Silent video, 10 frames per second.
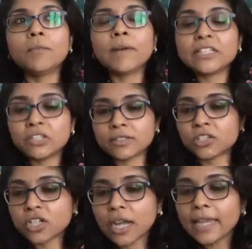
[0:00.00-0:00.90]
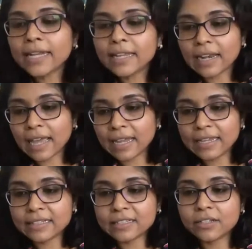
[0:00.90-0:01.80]
by just shining
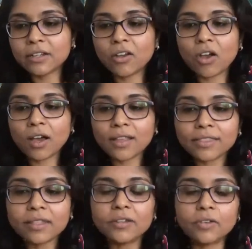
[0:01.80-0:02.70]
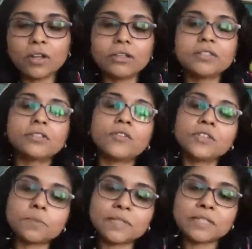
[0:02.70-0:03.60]
light on the neurons
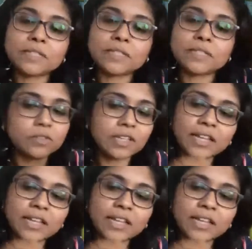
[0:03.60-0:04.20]
of a specific,